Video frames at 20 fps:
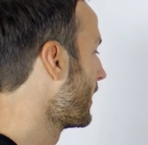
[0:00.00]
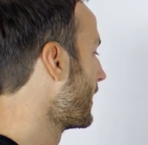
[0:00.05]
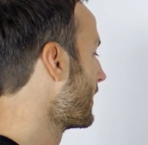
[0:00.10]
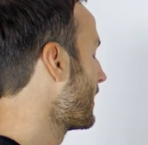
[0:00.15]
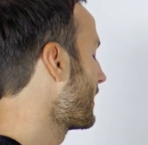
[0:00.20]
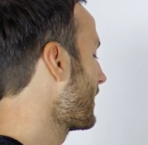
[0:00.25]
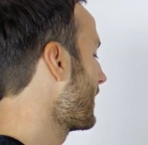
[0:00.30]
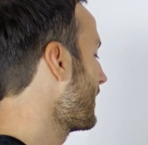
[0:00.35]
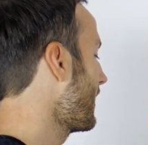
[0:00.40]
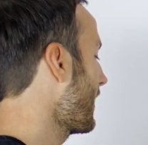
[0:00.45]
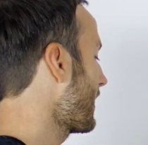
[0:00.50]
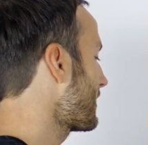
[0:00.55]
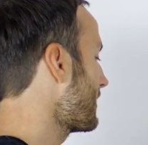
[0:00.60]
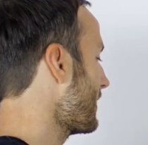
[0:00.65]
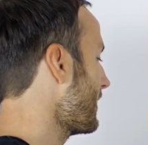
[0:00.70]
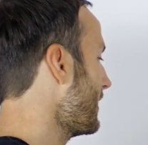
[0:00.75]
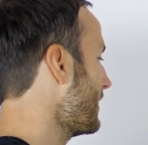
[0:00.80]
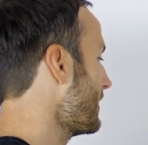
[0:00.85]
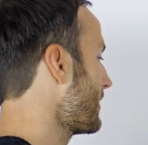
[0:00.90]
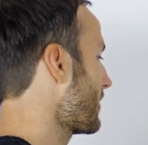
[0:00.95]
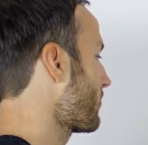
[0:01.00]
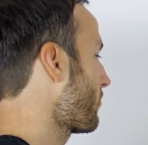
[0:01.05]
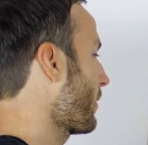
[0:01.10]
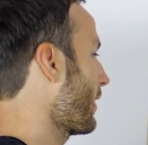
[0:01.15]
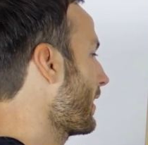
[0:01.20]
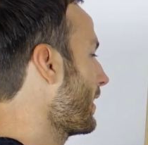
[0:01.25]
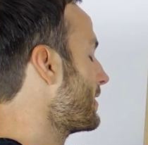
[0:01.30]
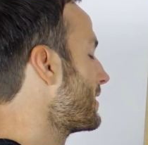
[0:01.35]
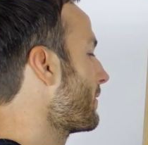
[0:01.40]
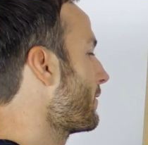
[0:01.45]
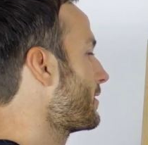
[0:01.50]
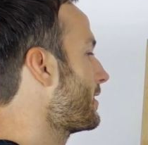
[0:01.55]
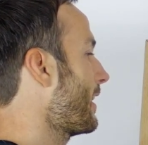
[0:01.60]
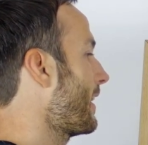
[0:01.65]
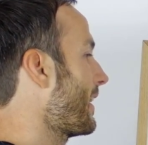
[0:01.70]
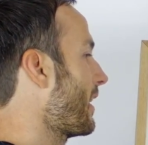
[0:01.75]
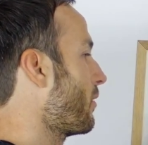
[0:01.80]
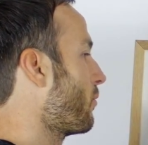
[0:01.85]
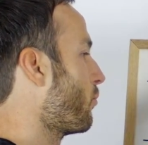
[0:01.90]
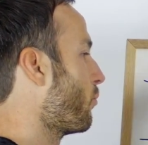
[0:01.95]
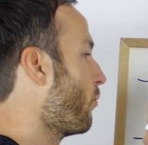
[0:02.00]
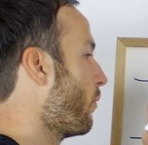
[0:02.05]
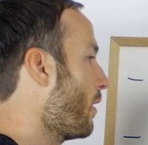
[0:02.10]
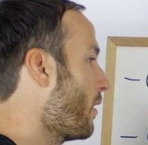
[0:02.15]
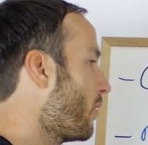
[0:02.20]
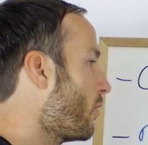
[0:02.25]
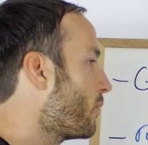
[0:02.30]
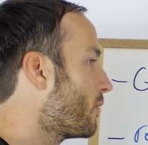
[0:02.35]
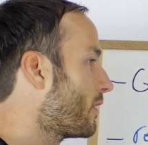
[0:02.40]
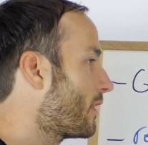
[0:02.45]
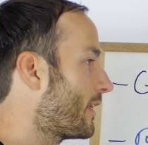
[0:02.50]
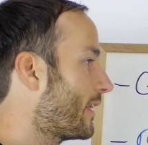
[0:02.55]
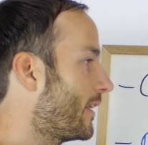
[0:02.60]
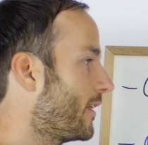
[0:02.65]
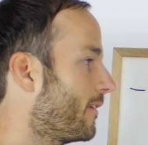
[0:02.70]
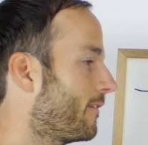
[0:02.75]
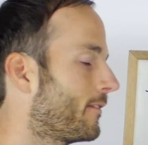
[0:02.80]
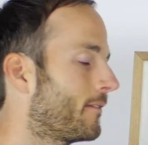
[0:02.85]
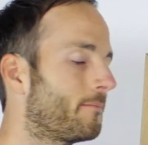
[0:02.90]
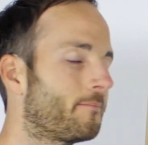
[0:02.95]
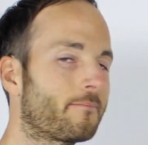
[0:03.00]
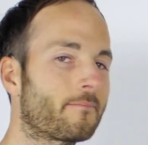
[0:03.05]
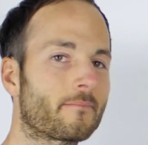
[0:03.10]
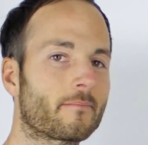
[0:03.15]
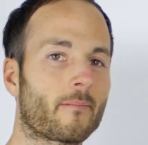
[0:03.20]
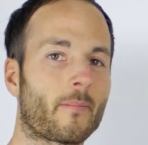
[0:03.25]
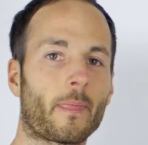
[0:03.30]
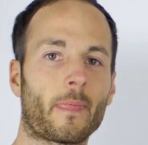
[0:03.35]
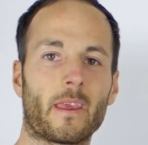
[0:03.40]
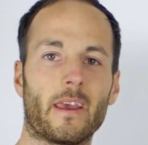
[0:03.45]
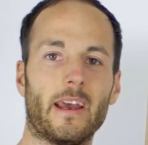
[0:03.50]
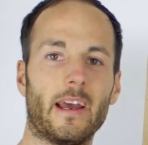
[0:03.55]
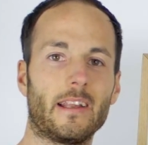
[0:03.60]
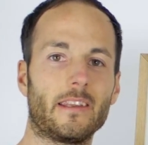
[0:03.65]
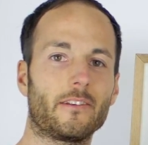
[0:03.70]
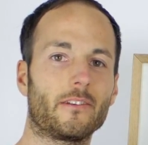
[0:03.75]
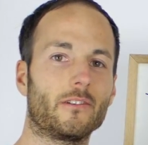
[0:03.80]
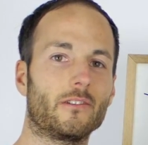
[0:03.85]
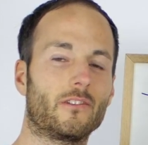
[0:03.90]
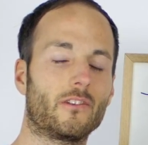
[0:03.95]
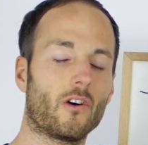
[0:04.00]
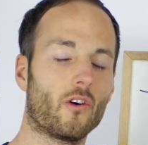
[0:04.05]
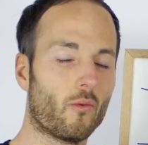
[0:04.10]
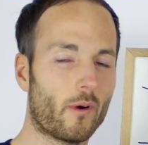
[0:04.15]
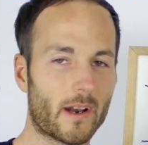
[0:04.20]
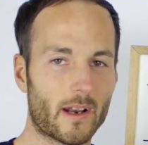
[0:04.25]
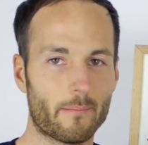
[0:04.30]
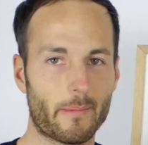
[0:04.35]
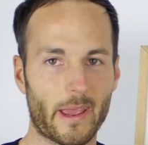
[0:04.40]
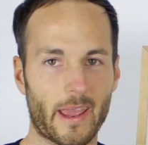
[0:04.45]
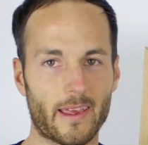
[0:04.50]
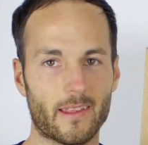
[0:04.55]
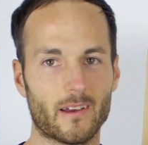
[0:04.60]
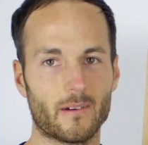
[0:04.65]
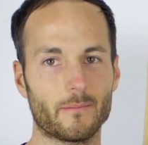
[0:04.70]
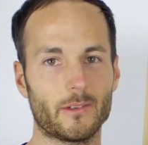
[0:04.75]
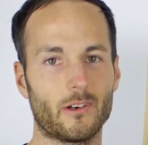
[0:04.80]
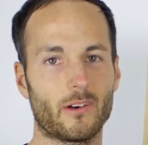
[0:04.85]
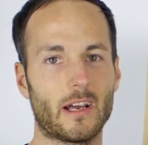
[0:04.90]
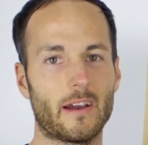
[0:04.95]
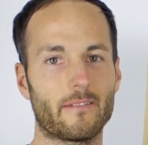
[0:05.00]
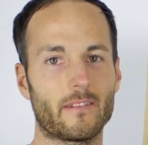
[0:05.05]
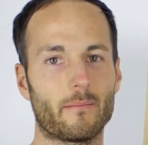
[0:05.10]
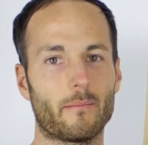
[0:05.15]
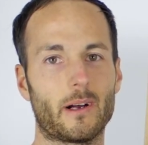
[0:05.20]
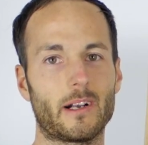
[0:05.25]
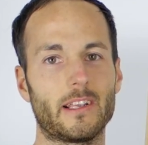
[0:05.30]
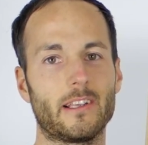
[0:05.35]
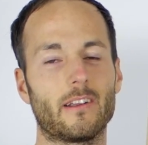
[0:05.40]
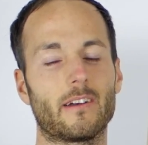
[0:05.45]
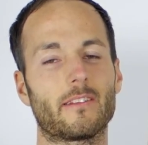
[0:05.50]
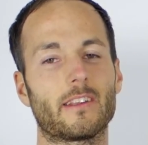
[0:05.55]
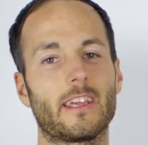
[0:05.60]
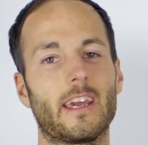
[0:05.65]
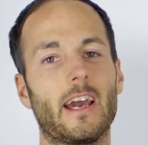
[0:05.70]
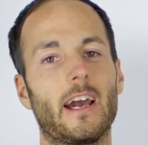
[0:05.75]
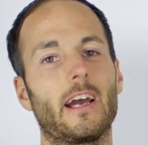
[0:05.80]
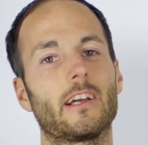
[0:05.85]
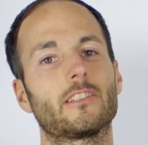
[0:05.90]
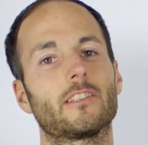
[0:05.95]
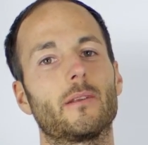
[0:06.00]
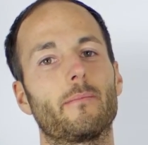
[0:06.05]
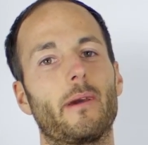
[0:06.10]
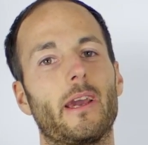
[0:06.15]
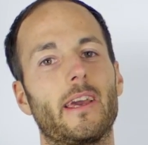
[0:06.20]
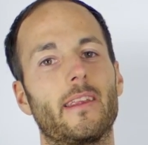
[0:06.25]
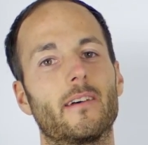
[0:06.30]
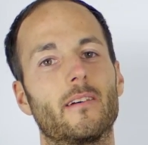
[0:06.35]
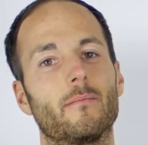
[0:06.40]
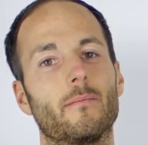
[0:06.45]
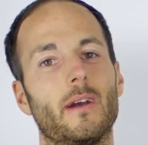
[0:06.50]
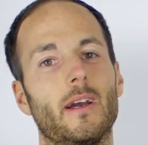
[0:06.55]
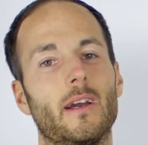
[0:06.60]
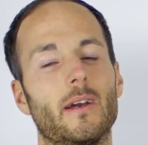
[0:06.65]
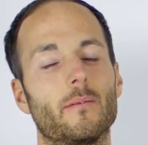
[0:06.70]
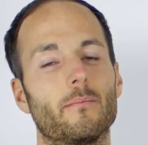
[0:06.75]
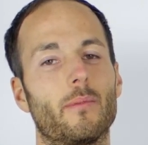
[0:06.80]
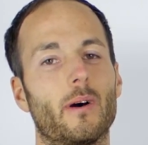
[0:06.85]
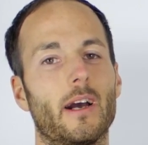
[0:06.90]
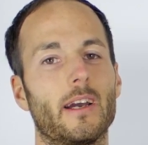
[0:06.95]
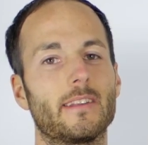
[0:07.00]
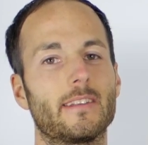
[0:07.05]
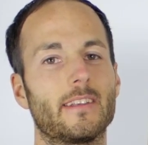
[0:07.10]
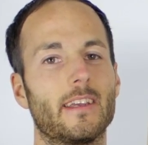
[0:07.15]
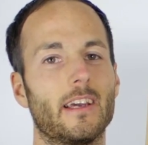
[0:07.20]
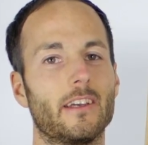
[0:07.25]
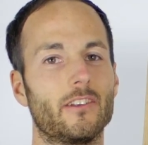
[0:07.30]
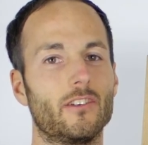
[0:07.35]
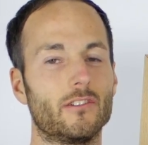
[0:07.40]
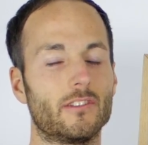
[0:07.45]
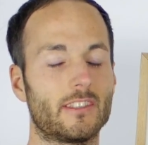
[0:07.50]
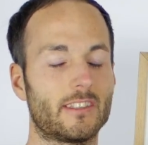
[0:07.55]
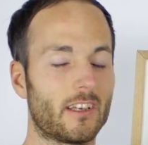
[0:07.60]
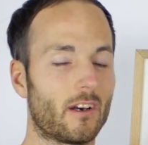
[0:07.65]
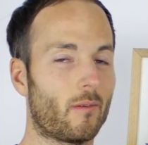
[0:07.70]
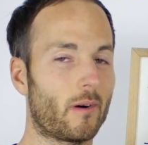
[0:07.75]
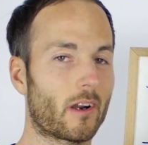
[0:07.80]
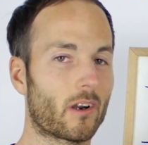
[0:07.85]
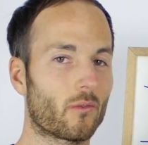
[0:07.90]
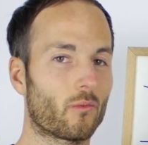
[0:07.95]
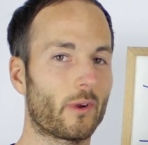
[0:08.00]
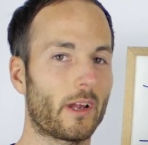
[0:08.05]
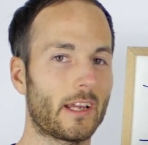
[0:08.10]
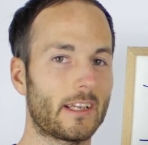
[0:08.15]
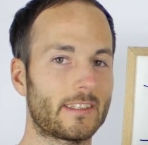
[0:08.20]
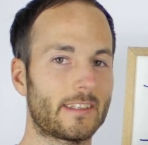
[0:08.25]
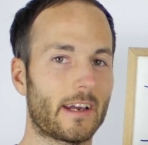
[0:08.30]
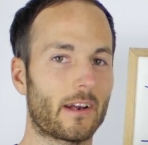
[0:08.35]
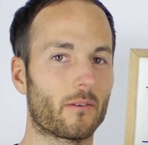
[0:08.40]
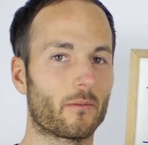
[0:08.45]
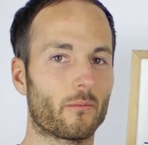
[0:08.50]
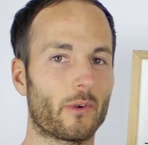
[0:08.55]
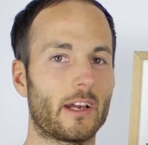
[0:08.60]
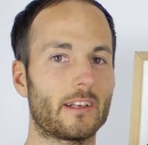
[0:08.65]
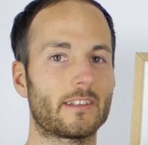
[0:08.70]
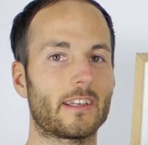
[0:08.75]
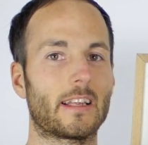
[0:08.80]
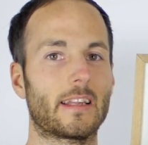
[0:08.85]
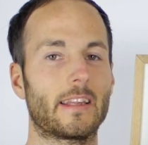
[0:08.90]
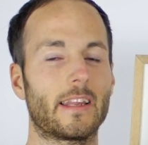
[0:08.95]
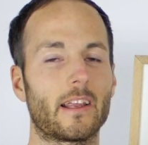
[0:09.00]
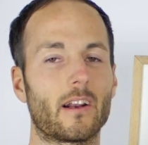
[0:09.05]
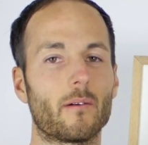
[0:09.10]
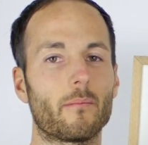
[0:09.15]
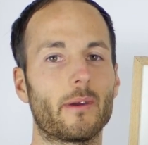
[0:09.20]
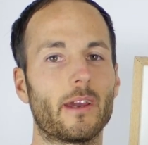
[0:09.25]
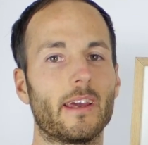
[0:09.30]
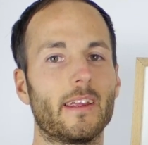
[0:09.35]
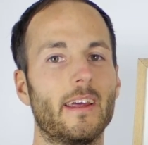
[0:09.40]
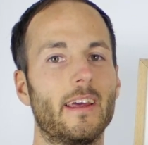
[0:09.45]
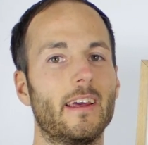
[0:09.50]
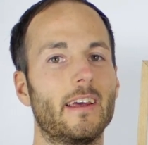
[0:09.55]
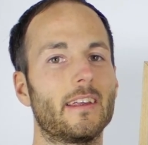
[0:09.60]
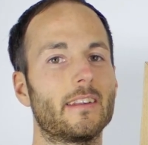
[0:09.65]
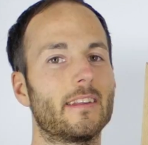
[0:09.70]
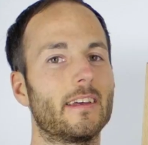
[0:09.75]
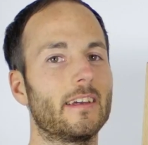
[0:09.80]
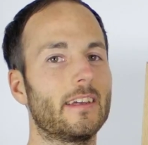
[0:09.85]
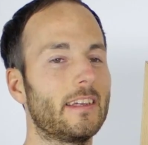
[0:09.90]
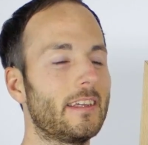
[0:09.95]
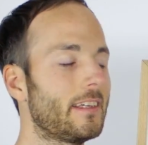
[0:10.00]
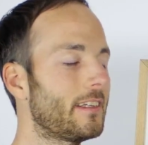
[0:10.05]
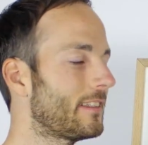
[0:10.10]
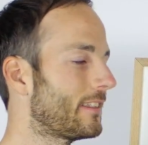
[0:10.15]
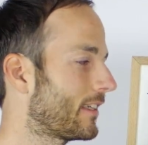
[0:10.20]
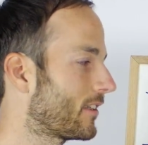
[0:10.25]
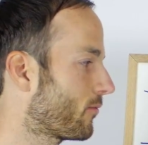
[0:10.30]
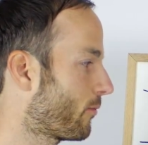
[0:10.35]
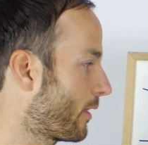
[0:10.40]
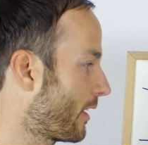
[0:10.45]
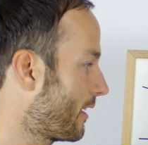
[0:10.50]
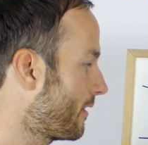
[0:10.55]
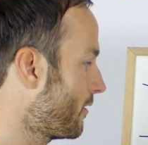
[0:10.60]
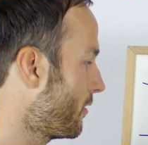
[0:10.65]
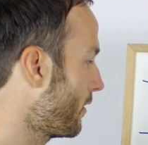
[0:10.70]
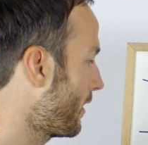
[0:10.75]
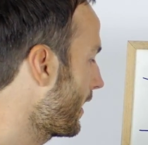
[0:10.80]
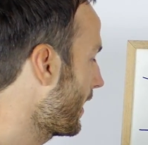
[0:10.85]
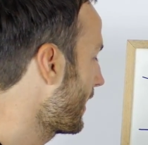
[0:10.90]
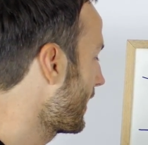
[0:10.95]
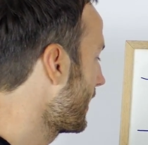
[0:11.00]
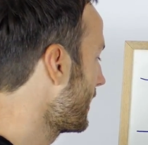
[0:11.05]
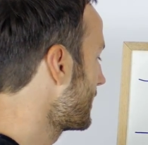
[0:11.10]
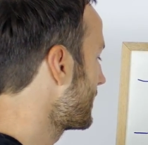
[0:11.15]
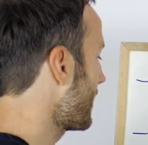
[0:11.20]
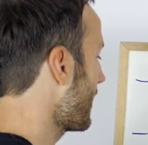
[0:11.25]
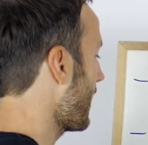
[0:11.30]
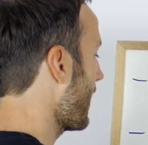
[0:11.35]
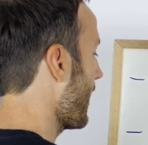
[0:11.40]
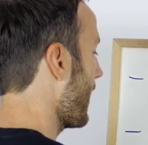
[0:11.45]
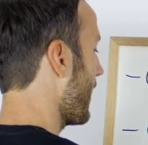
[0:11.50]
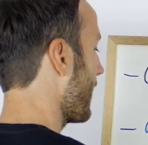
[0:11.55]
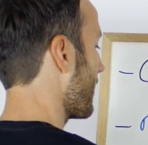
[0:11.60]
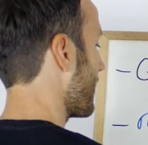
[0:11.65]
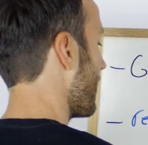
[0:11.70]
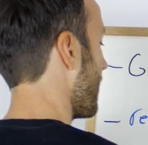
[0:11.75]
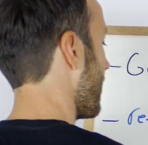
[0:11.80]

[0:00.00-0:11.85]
Now the next easiest way is if a tenant won't leave and you don't want to pay them, you don't have the money, you don't have the cash to pay them, but you still want to raise that rent a little bit, the easiest way to do that is to add